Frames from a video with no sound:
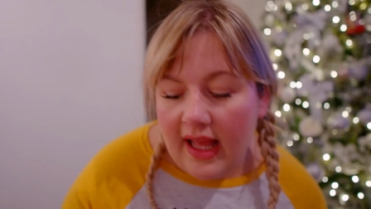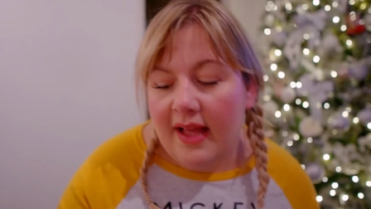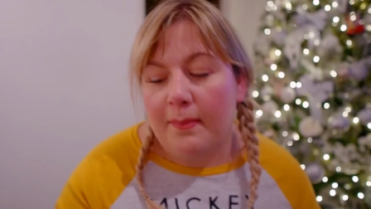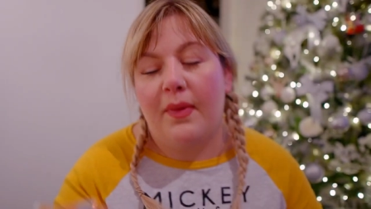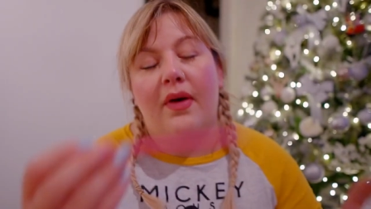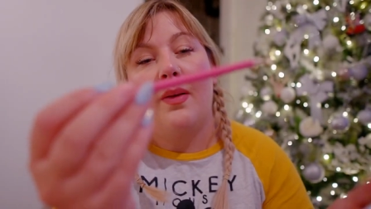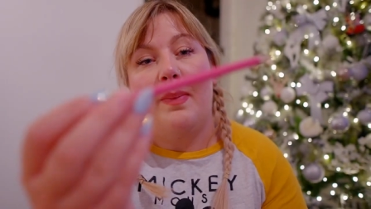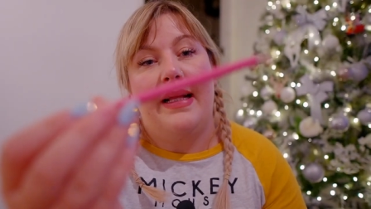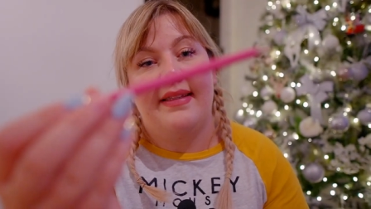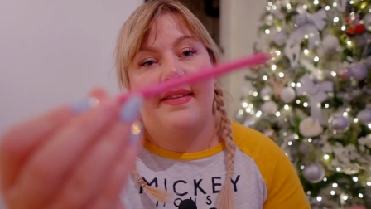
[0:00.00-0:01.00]
I bought
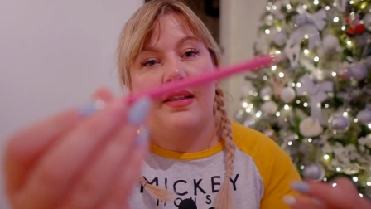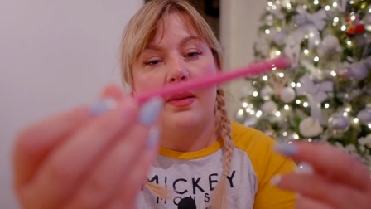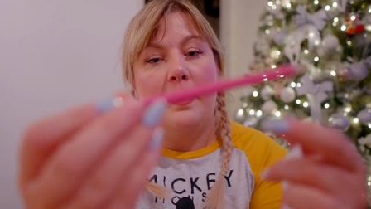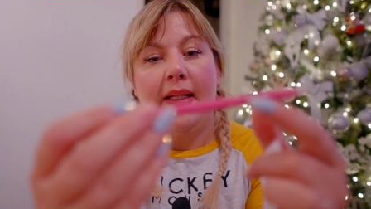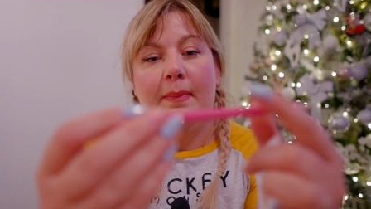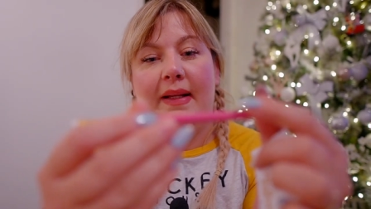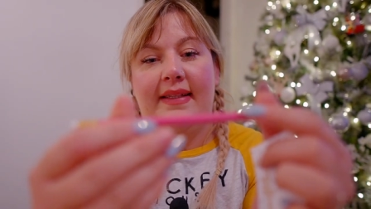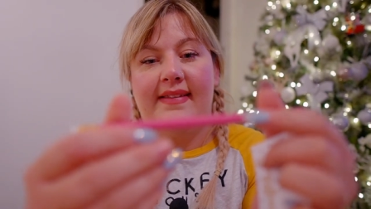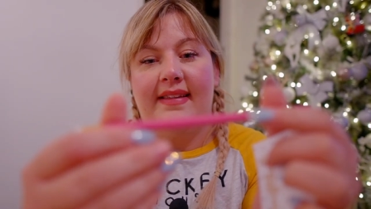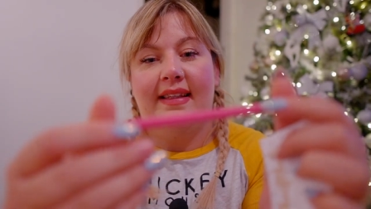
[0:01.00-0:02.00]
a pencil, a pink
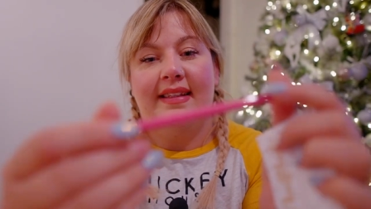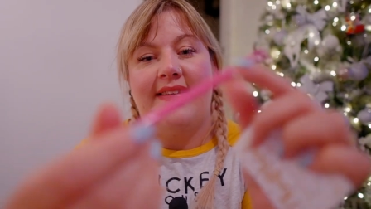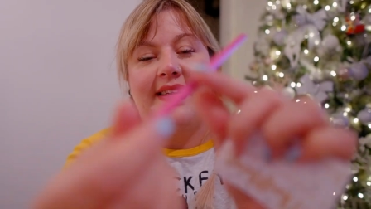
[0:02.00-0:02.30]
pencil that